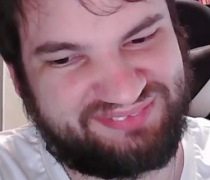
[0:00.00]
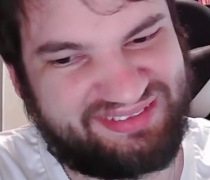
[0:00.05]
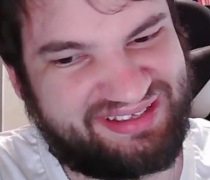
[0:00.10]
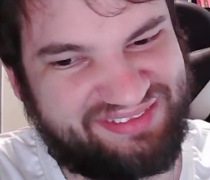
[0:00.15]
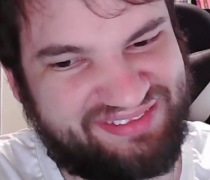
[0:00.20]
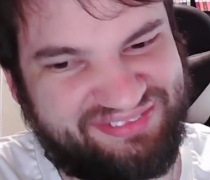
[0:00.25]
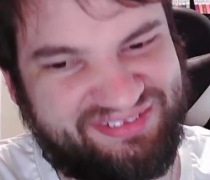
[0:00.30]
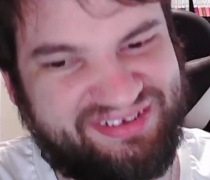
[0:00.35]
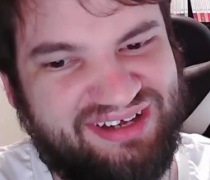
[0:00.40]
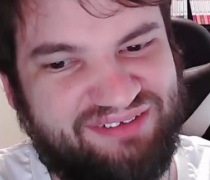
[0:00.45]

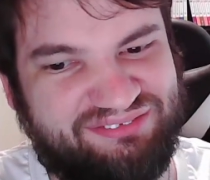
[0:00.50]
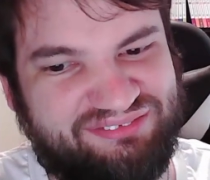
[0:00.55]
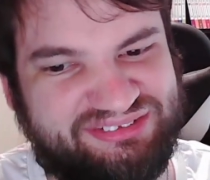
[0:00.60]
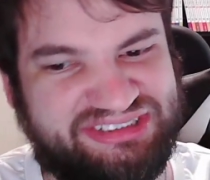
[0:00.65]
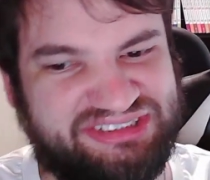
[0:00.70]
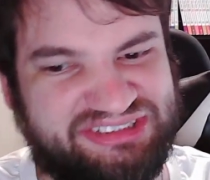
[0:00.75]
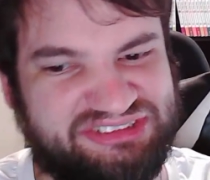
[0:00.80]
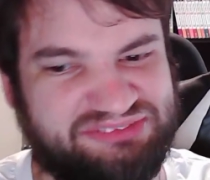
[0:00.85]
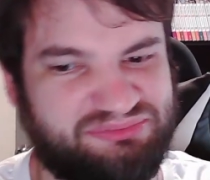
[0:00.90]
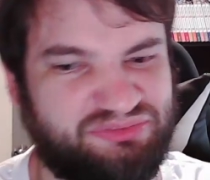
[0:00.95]
in the
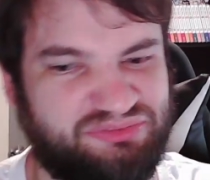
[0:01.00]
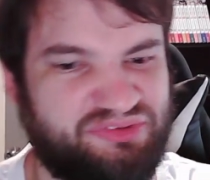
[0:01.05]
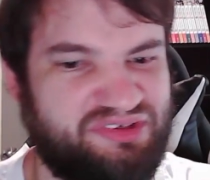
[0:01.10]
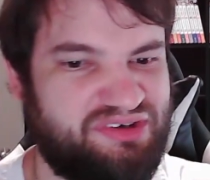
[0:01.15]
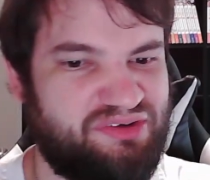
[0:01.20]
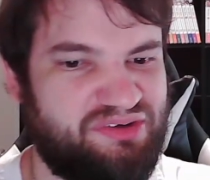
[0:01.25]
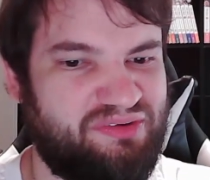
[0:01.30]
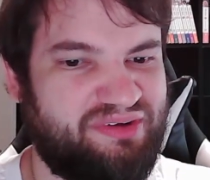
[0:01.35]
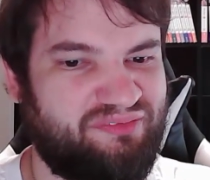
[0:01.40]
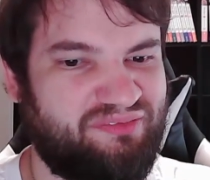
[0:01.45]
conversation between
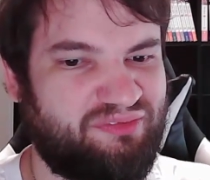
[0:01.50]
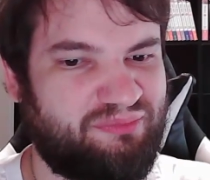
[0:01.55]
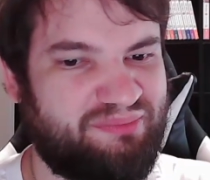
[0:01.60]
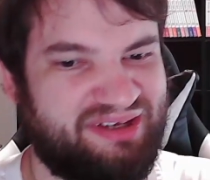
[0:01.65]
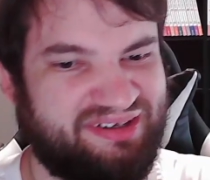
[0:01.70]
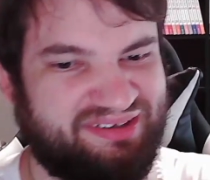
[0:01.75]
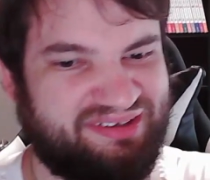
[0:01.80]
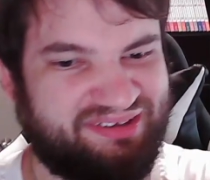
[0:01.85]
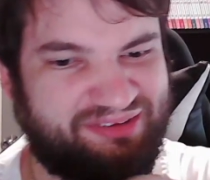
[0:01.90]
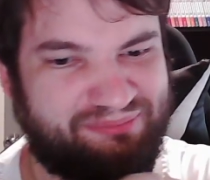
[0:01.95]
Noah and
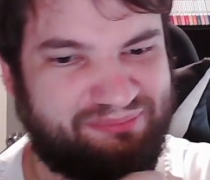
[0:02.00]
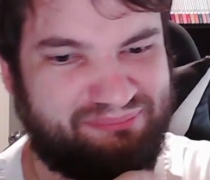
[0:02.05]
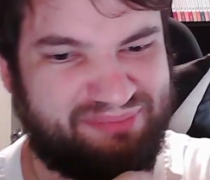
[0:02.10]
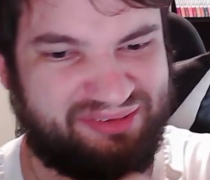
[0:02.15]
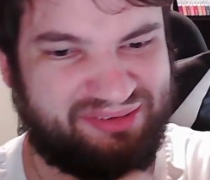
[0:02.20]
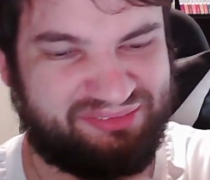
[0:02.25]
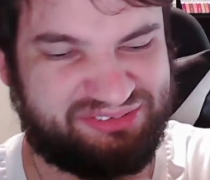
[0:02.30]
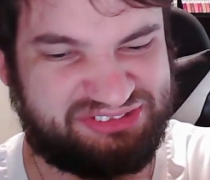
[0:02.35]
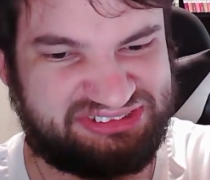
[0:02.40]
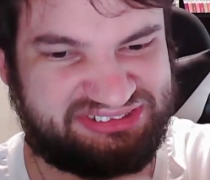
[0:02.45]
Rebecca
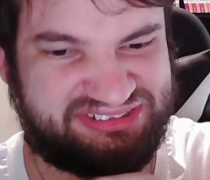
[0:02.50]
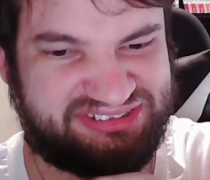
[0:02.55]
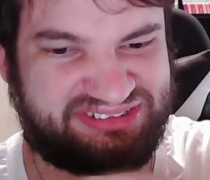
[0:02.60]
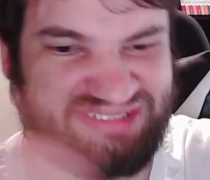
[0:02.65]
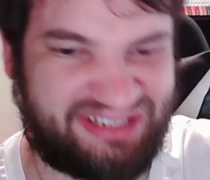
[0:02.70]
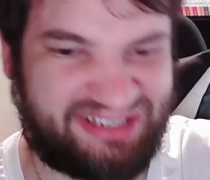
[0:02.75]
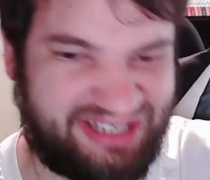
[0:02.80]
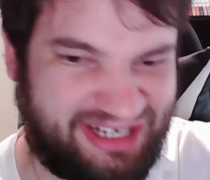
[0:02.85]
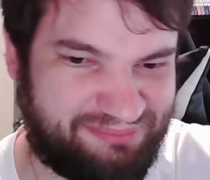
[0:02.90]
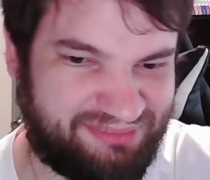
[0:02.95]
about just the
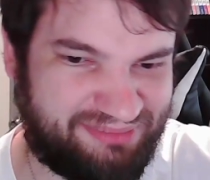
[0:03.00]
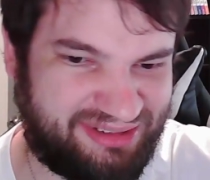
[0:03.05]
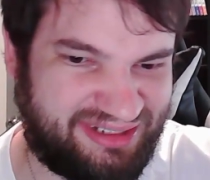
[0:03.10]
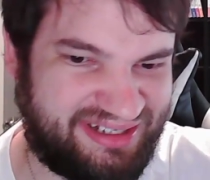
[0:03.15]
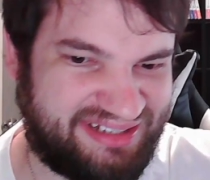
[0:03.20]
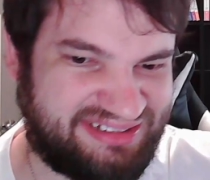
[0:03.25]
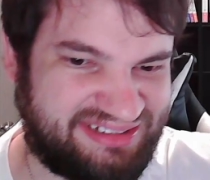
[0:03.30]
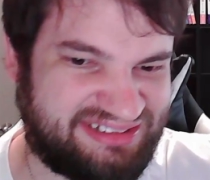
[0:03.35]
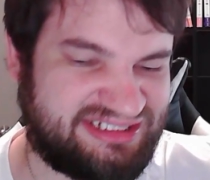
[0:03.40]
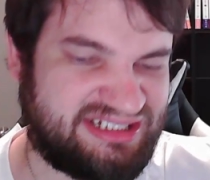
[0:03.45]

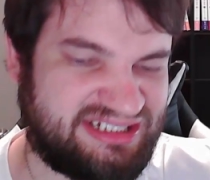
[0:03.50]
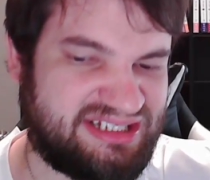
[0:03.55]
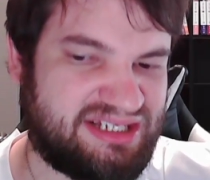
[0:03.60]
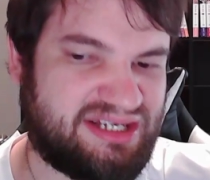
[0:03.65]
timelines,